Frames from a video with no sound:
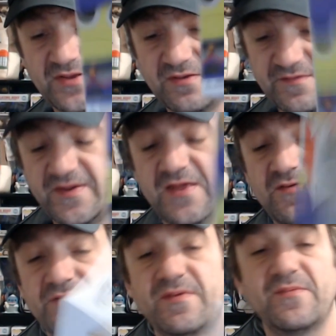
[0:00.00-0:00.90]
All right, he
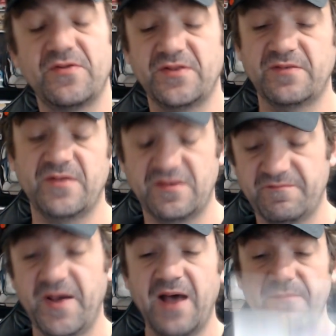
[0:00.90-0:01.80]
was my most
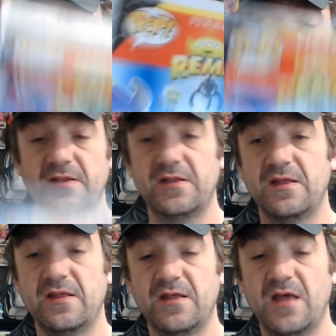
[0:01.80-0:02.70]
expensive pop.
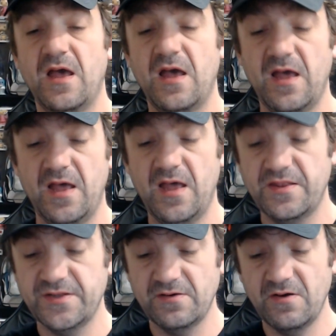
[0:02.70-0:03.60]

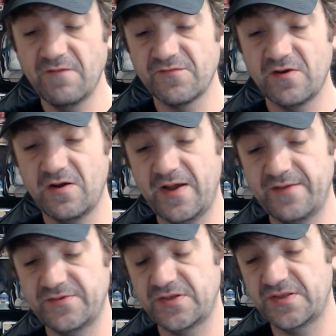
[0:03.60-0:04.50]
So overall,
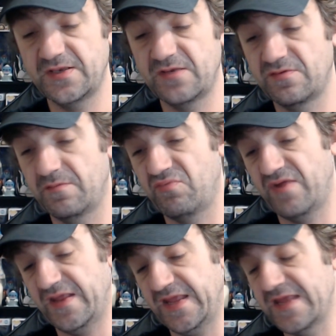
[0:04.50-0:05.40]
I would just say this was a
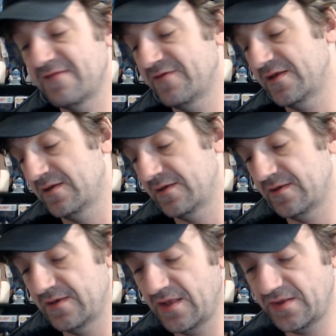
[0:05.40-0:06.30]
break even.
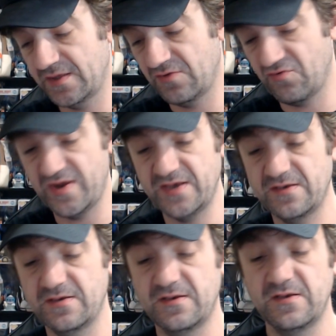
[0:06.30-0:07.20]
Nothing
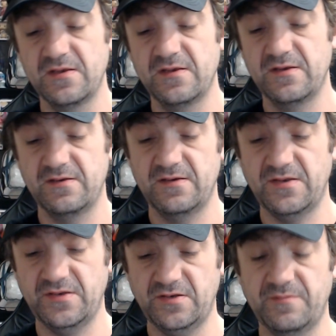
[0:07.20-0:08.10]
great.
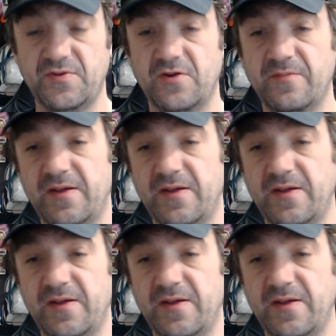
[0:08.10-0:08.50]
Nothing superb.